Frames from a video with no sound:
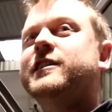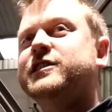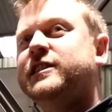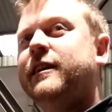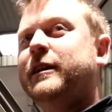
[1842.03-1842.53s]

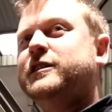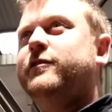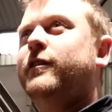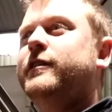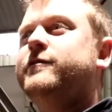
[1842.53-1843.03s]
because the
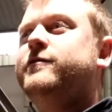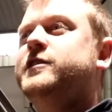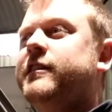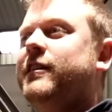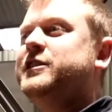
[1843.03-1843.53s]
MX-5
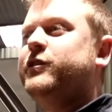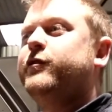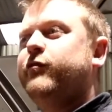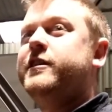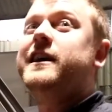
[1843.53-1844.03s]
Generation
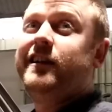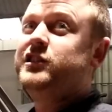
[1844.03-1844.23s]
3 had